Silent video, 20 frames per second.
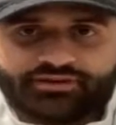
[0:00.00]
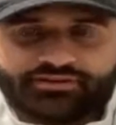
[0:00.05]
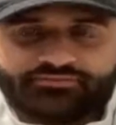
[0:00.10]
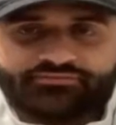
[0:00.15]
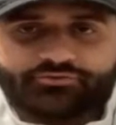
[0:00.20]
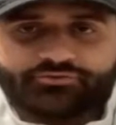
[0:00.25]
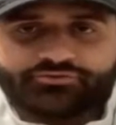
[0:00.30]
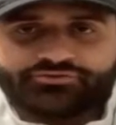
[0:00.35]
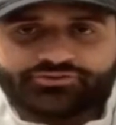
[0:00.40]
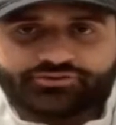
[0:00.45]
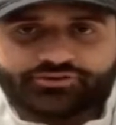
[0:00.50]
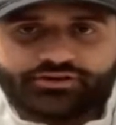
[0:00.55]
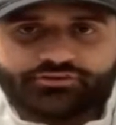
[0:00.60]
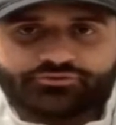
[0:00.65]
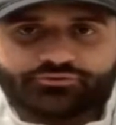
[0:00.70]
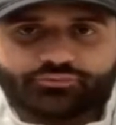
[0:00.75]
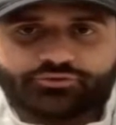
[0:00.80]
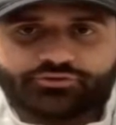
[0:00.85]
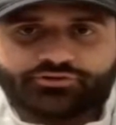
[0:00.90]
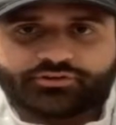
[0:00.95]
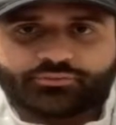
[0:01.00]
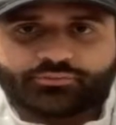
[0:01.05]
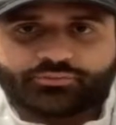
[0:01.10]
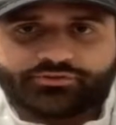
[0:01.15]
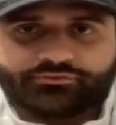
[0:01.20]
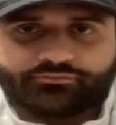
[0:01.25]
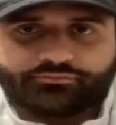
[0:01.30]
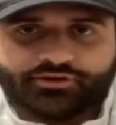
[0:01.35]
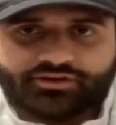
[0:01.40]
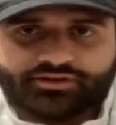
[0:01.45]
My first year, I was working
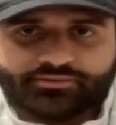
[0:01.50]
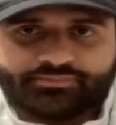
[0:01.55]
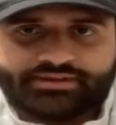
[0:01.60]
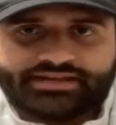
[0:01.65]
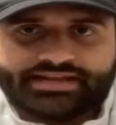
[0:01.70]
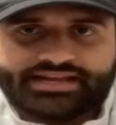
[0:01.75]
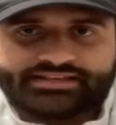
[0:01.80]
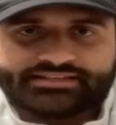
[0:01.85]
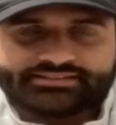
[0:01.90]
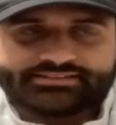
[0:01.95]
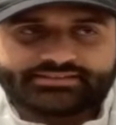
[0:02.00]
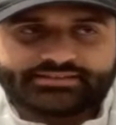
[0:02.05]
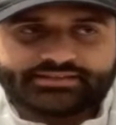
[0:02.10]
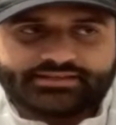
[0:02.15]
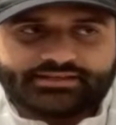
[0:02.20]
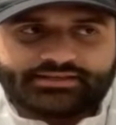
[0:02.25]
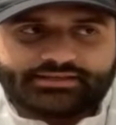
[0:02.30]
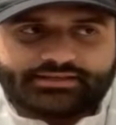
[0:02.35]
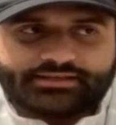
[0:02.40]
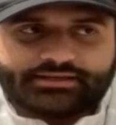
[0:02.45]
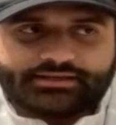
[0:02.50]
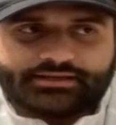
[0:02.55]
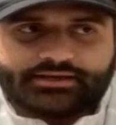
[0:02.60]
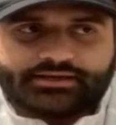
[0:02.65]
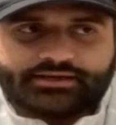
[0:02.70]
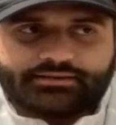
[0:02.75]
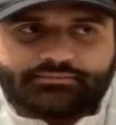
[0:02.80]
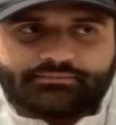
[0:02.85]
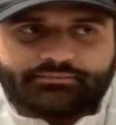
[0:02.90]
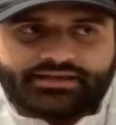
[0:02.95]
with running backs.
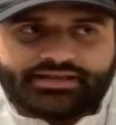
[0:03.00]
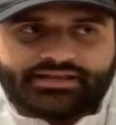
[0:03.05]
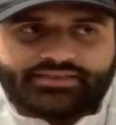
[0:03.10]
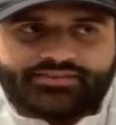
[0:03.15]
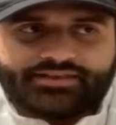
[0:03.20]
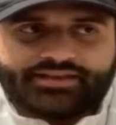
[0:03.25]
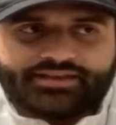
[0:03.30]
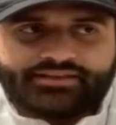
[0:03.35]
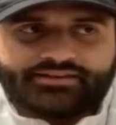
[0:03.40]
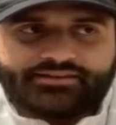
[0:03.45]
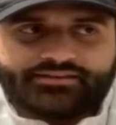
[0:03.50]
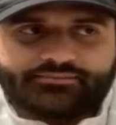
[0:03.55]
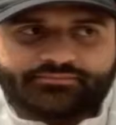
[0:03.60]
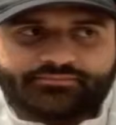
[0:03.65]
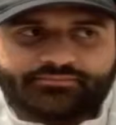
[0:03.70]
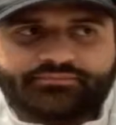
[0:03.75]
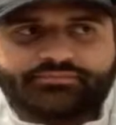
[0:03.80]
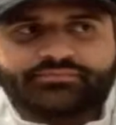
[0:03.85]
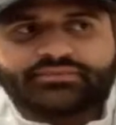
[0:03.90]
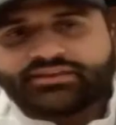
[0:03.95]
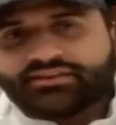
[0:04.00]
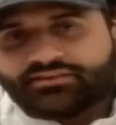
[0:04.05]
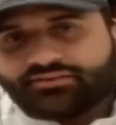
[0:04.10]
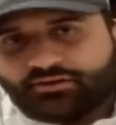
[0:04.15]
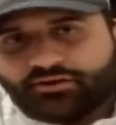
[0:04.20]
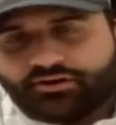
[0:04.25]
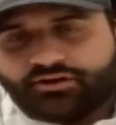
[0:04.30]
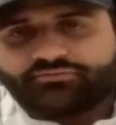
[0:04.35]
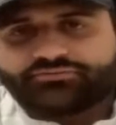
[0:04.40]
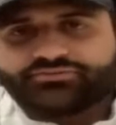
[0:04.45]
And then in the
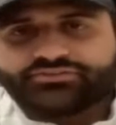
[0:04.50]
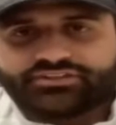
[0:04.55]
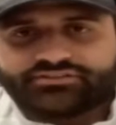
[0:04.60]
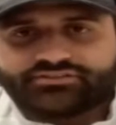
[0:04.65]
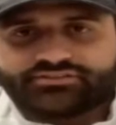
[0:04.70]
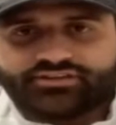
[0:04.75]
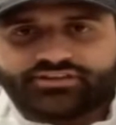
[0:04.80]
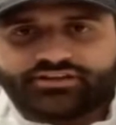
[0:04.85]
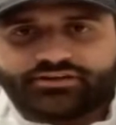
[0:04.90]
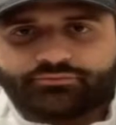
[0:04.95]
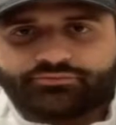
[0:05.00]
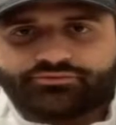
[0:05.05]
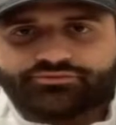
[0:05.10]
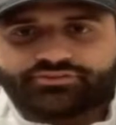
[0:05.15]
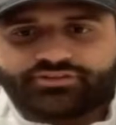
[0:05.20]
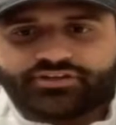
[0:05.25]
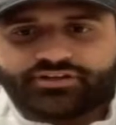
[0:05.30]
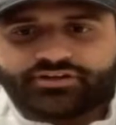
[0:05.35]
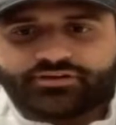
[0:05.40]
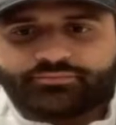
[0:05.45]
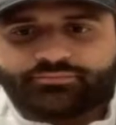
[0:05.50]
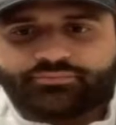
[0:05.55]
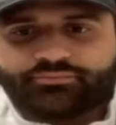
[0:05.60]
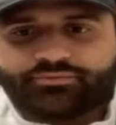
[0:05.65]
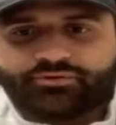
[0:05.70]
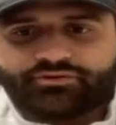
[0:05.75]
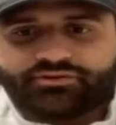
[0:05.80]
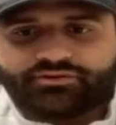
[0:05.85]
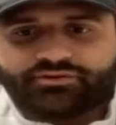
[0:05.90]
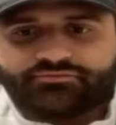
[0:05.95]
off season, there was
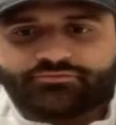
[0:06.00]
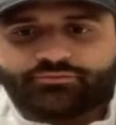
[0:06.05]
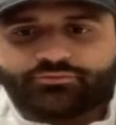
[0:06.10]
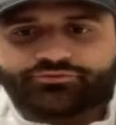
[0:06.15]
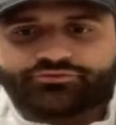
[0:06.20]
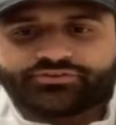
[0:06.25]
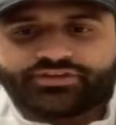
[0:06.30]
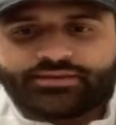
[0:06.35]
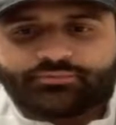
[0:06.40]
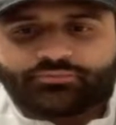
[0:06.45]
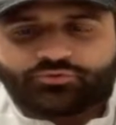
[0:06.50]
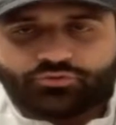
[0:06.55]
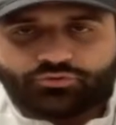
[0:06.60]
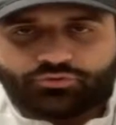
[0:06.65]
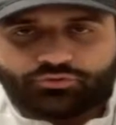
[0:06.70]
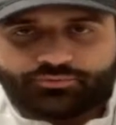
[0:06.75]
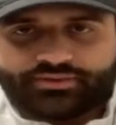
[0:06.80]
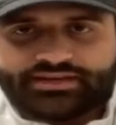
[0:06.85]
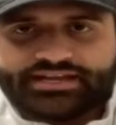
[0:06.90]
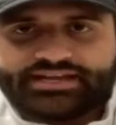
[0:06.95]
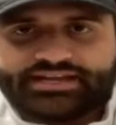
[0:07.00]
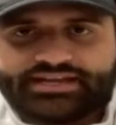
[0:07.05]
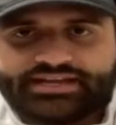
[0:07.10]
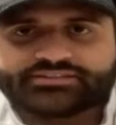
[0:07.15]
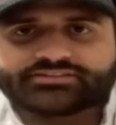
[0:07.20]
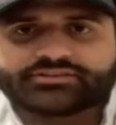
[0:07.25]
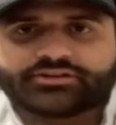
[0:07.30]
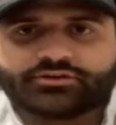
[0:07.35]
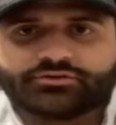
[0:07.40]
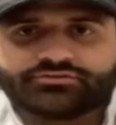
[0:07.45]
promoted to full-time quarterbacks
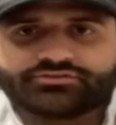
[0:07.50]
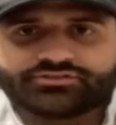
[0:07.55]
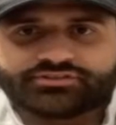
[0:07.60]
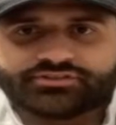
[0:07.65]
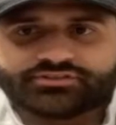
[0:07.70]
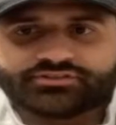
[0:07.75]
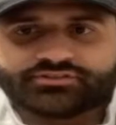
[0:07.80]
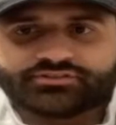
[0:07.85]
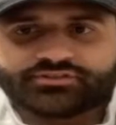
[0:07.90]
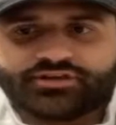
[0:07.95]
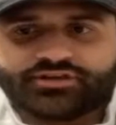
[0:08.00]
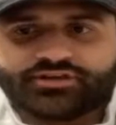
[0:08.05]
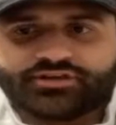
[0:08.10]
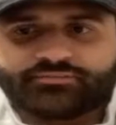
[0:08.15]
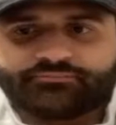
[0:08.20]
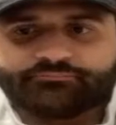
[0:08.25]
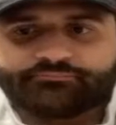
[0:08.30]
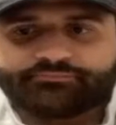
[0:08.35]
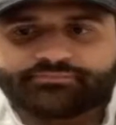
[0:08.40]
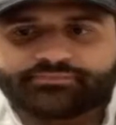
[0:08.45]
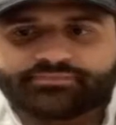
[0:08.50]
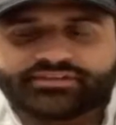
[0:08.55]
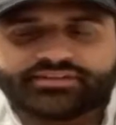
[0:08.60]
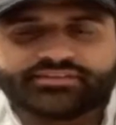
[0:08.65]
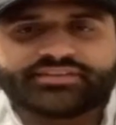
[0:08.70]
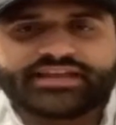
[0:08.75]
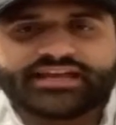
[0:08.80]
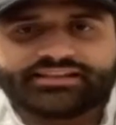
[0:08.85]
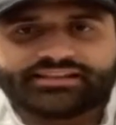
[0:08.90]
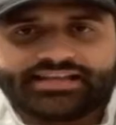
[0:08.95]
coach and did
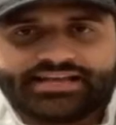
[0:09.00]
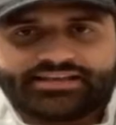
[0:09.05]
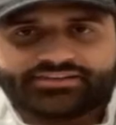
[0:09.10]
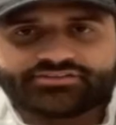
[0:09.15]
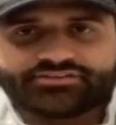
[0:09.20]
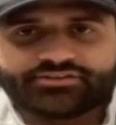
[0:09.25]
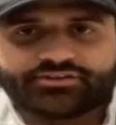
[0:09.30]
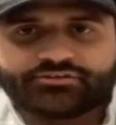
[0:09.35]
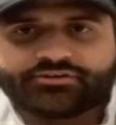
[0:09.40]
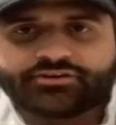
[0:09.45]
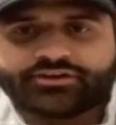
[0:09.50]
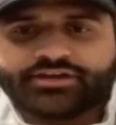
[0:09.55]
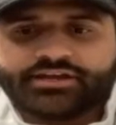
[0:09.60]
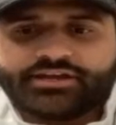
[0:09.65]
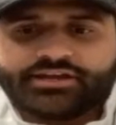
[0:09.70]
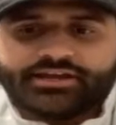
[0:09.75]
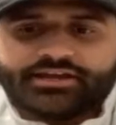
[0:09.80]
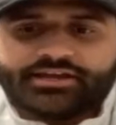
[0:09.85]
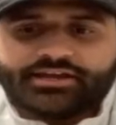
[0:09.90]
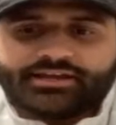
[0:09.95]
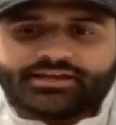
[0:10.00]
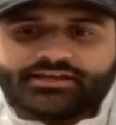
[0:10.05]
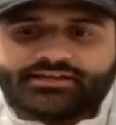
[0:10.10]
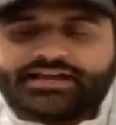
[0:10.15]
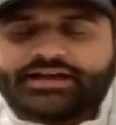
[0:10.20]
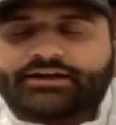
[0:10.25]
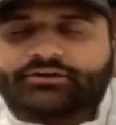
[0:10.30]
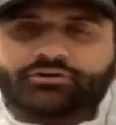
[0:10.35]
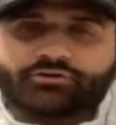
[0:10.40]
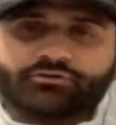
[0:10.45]
that last year. And
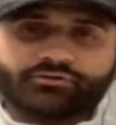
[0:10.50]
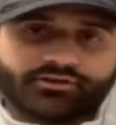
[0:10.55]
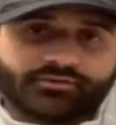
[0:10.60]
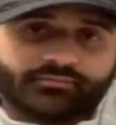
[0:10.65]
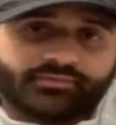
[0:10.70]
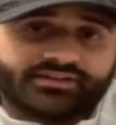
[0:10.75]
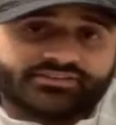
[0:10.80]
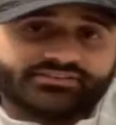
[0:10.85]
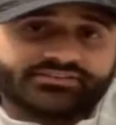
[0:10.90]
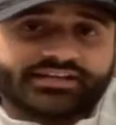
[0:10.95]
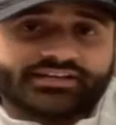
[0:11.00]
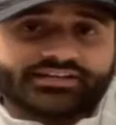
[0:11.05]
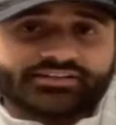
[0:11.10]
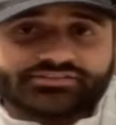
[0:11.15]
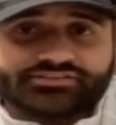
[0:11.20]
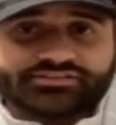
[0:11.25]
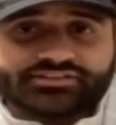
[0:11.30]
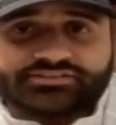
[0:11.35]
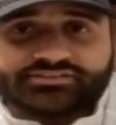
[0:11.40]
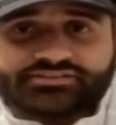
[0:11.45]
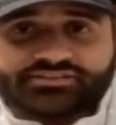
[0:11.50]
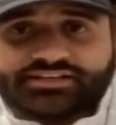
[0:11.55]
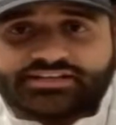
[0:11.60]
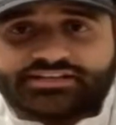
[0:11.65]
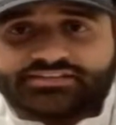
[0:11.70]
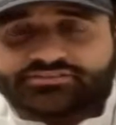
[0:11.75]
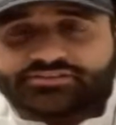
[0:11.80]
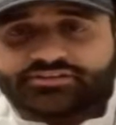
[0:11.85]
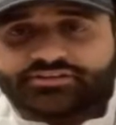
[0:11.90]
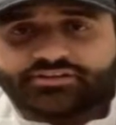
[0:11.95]
now going into my second season
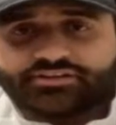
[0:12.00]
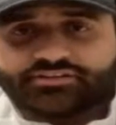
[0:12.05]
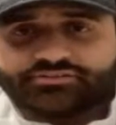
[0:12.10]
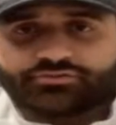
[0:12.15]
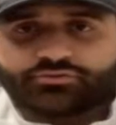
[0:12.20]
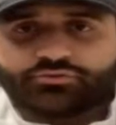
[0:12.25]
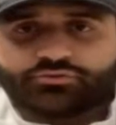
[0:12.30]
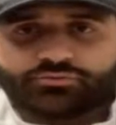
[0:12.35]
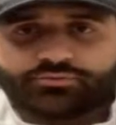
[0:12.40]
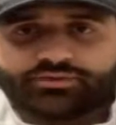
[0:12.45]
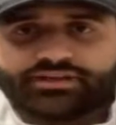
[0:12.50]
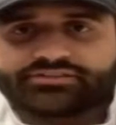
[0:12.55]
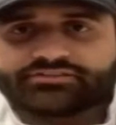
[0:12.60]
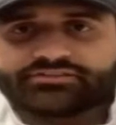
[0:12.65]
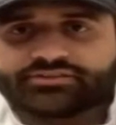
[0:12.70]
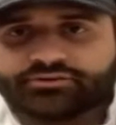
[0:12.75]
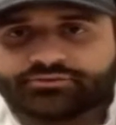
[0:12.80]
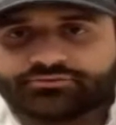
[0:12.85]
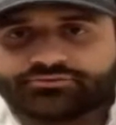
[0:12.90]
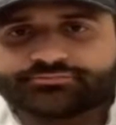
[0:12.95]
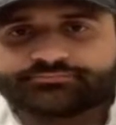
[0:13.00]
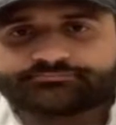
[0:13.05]
as quarterbacks coach.